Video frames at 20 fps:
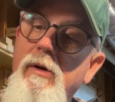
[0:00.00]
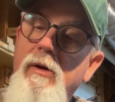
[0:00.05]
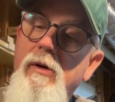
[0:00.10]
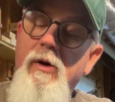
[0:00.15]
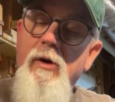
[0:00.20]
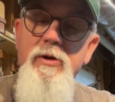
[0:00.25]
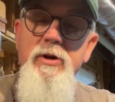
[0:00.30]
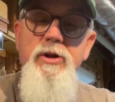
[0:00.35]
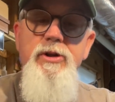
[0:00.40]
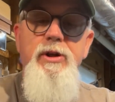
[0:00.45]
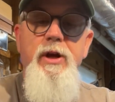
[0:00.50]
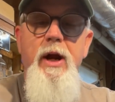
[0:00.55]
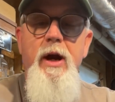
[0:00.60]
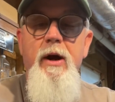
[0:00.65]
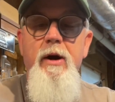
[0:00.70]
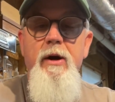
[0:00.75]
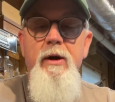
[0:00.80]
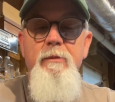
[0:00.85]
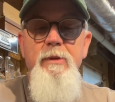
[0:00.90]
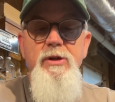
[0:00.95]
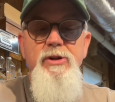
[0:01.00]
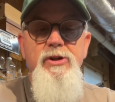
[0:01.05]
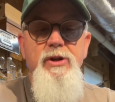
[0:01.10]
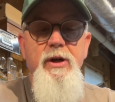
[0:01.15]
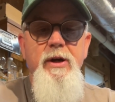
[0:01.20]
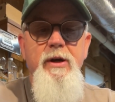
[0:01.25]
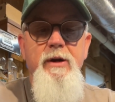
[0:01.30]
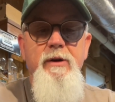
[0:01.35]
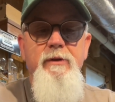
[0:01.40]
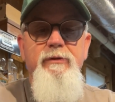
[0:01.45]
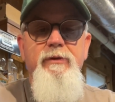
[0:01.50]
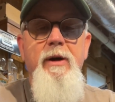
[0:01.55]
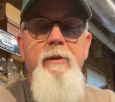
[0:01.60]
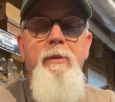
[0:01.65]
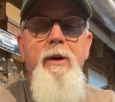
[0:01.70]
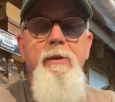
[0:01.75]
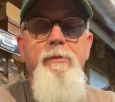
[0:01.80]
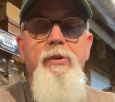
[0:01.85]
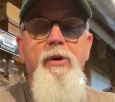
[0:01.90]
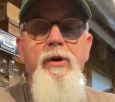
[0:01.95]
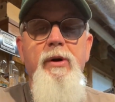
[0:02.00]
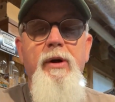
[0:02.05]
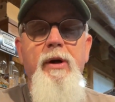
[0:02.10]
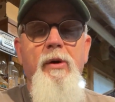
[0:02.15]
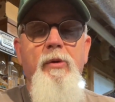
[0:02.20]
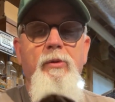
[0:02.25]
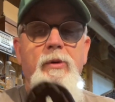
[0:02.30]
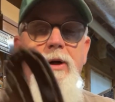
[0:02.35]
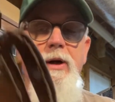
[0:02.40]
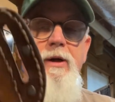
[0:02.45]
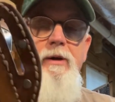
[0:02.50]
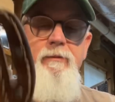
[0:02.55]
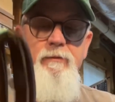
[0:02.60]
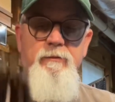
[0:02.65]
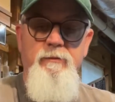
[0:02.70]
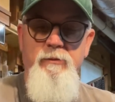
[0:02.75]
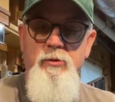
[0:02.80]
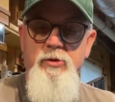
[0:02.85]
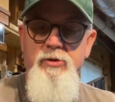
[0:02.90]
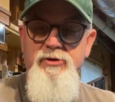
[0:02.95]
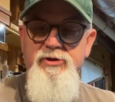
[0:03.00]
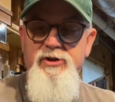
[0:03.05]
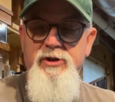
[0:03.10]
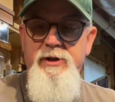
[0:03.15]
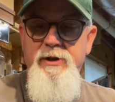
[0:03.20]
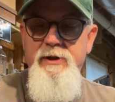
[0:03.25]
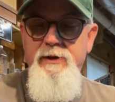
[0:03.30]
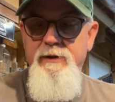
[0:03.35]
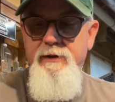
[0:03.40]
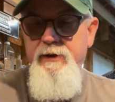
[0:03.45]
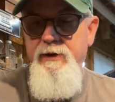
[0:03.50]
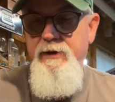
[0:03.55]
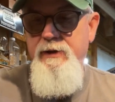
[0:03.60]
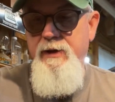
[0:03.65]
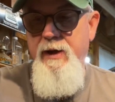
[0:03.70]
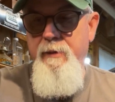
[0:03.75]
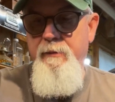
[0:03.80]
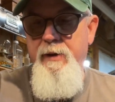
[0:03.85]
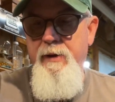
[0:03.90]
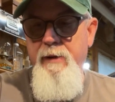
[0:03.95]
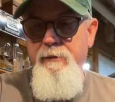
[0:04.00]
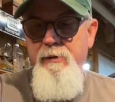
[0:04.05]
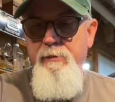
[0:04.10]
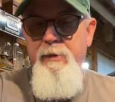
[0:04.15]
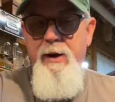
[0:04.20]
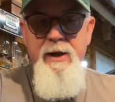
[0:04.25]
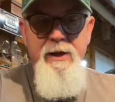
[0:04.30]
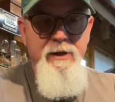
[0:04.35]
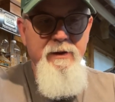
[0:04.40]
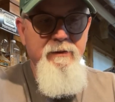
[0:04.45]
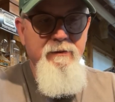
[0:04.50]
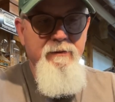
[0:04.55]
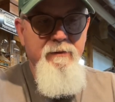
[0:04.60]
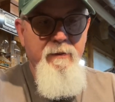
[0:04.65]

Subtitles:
or just carrying it myself. I may put it on there. We'll see. I'm debating.